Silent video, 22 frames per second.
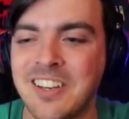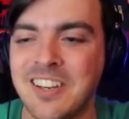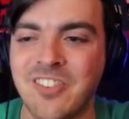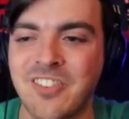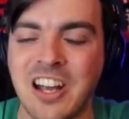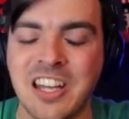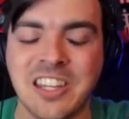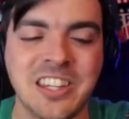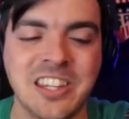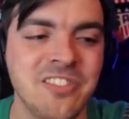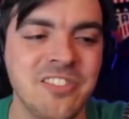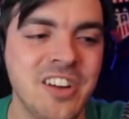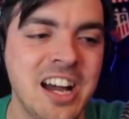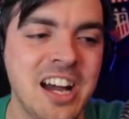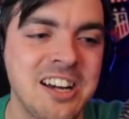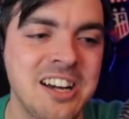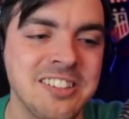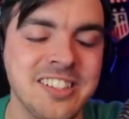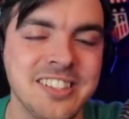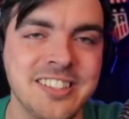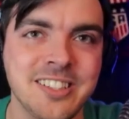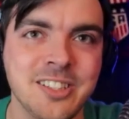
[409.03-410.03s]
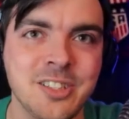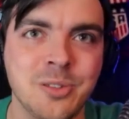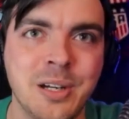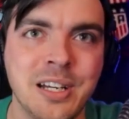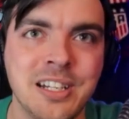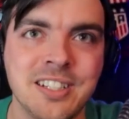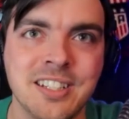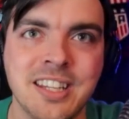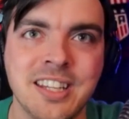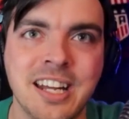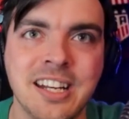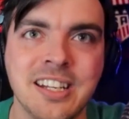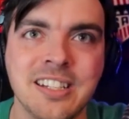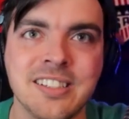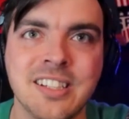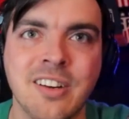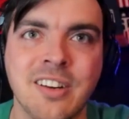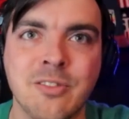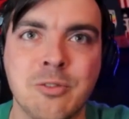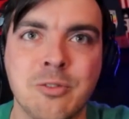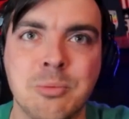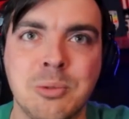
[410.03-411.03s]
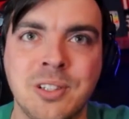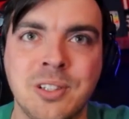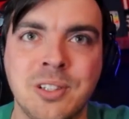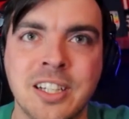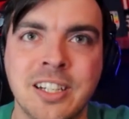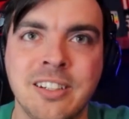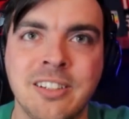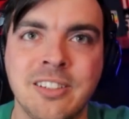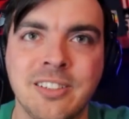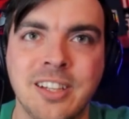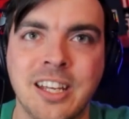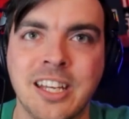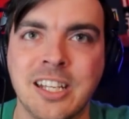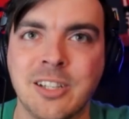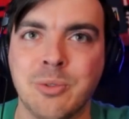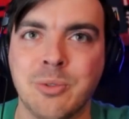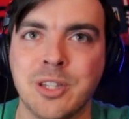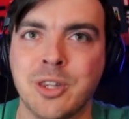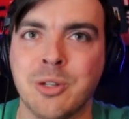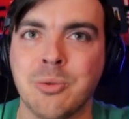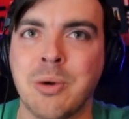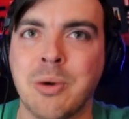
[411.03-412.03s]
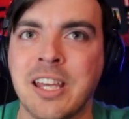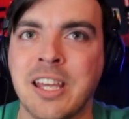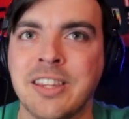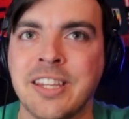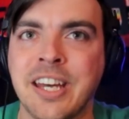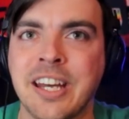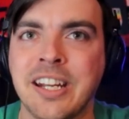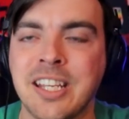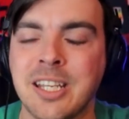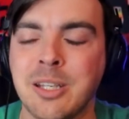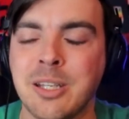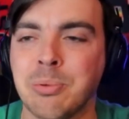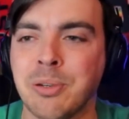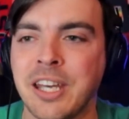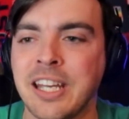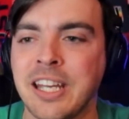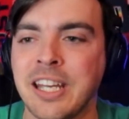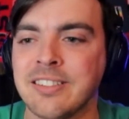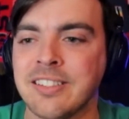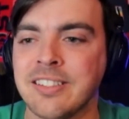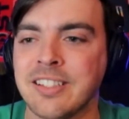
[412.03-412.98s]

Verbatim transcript: finally found a situation that he's comfortable in, like with the way that he plays.